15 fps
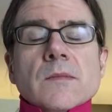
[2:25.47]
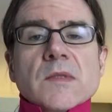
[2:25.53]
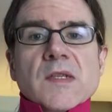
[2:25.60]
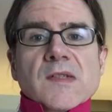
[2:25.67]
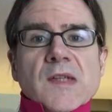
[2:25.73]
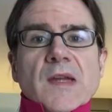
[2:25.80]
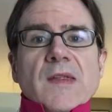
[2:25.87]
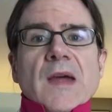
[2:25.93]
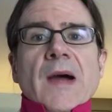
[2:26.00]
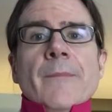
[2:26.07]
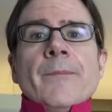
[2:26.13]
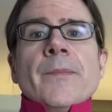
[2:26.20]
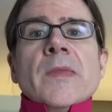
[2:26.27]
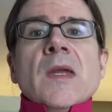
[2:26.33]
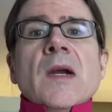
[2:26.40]
Just like
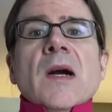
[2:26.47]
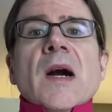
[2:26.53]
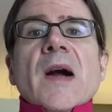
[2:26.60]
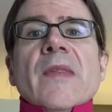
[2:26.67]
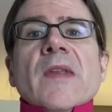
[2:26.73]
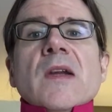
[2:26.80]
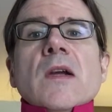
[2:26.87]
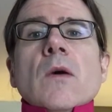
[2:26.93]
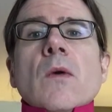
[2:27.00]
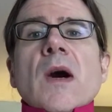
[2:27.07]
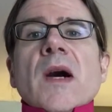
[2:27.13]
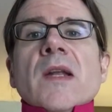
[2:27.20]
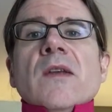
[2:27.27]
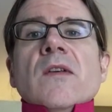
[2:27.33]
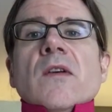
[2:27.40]
that. And then go
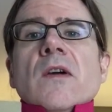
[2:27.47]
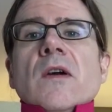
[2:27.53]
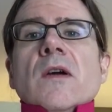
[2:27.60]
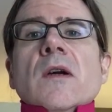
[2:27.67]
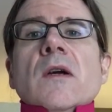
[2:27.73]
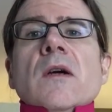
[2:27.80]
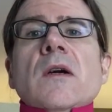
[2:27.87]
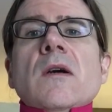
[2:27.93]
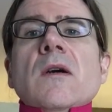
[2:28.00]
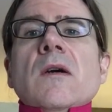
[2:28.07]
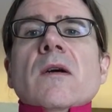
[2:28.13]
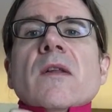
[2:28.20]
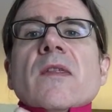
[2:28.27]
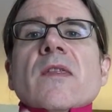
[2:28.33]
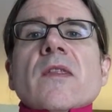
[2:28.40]
under
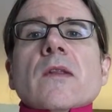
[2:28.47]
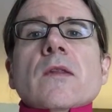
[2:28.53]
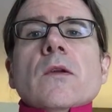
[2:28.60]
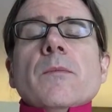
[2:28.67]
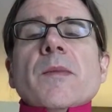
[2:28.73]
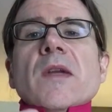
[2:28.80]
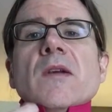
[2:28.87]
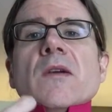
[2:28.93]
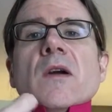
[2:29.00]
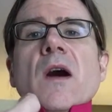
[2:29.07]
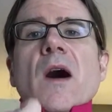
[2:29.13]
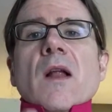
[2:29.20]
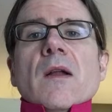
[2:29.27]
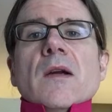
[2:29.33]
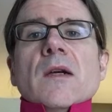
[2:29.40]
the loop at your
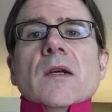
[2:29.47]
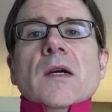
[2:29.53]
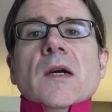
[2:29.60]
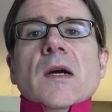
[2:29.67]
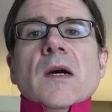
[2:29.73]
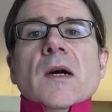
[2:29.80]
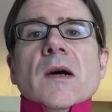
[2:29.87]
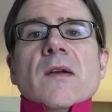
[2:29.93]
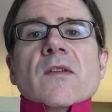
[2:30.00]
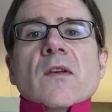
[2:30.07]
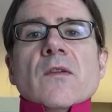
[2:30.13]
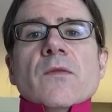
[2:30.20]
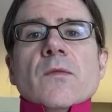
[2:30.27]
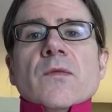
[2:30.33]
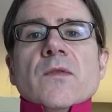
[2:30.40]
collar.
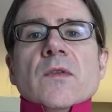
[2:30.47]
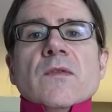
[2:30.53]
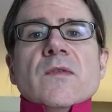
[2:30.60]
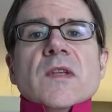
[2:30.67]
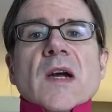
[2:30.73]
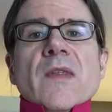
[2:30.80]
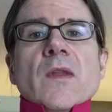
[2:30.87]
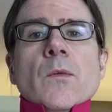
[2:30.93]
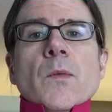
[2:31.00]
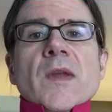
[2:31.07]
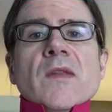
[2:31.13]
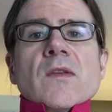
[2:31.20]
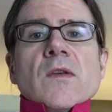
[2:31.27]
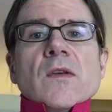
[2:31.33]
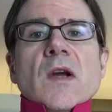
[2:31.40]
So if you've done the
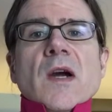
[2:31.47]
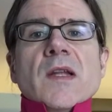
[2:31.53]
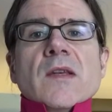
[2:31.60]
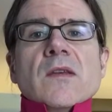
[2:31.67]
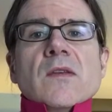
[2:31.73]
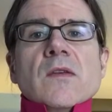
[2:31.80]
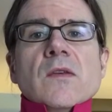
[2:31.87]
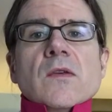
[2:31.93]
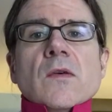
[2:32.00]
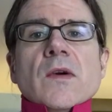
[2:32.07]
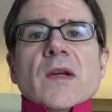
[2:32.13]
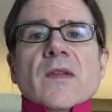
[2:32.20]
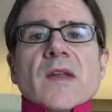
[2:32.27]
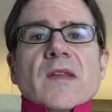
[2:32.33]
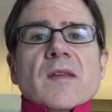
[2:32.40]
Windsor knot
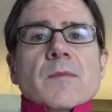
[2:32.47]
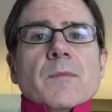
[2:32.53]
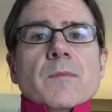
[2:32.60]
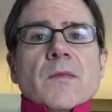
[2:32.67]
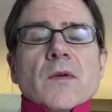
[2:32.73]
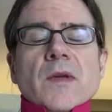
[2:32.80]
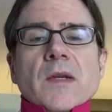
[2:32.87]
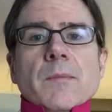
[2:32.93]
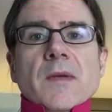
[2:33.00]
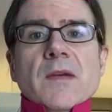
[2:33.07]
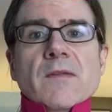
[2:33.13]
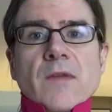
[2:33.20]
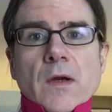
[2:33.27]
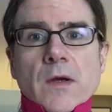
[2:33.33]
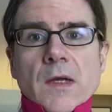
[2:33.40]
tutorial, that's going to be
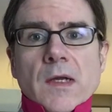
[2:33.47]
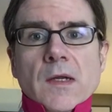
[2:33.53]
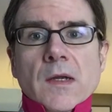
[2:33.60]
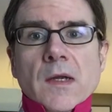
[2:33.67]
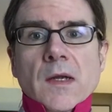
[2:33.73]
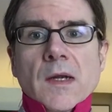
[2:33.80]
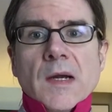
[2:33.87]
a very,